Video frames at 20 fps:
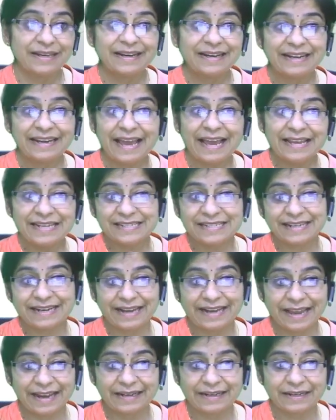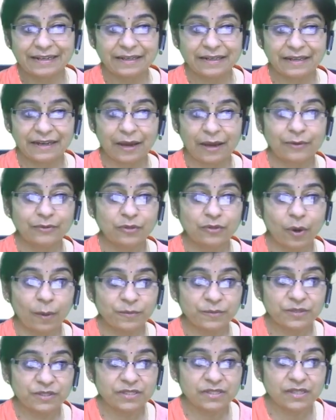dash gland. Now the
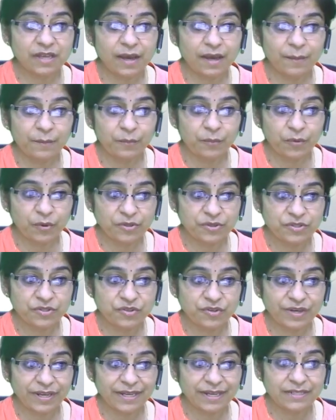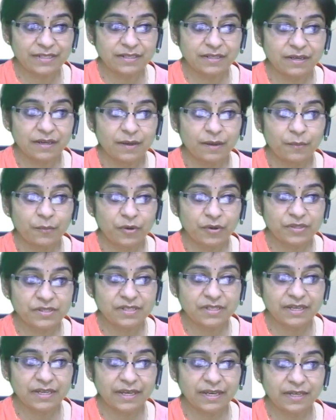options are prostrate,
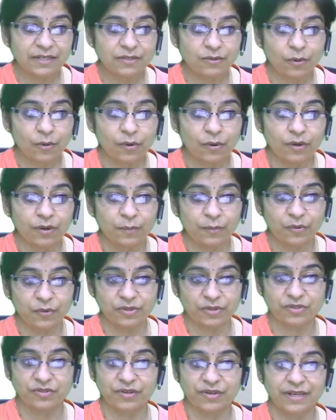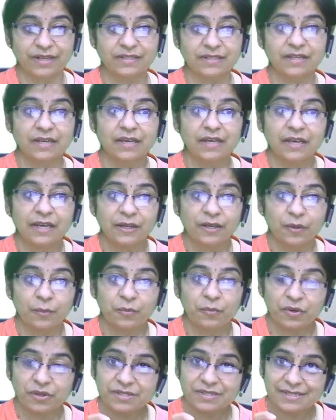prostate, or prostrate. Now
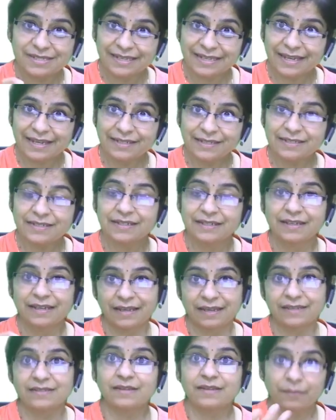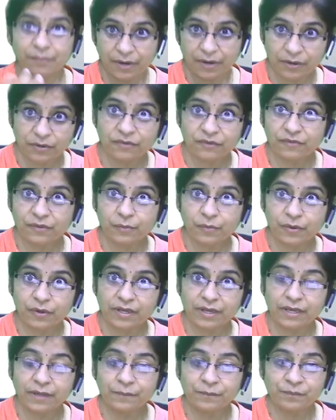prostate is a part of a
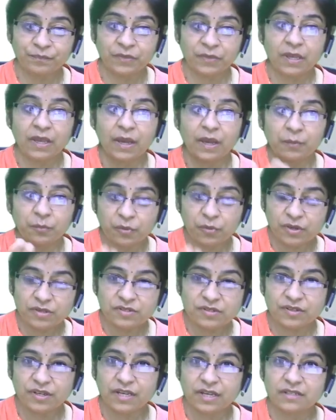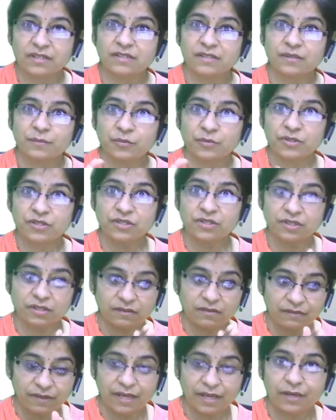body, and prostrate is a
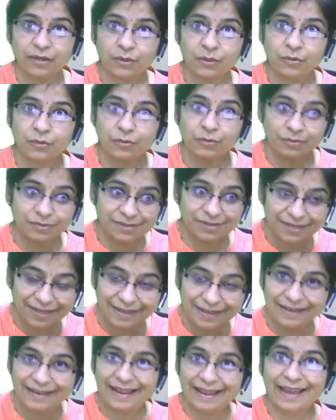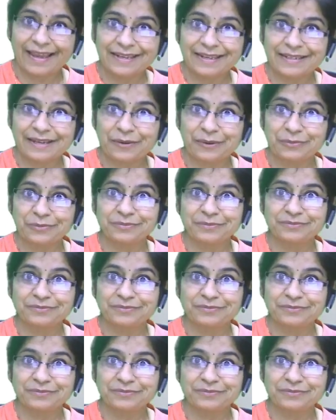position where you say lie down,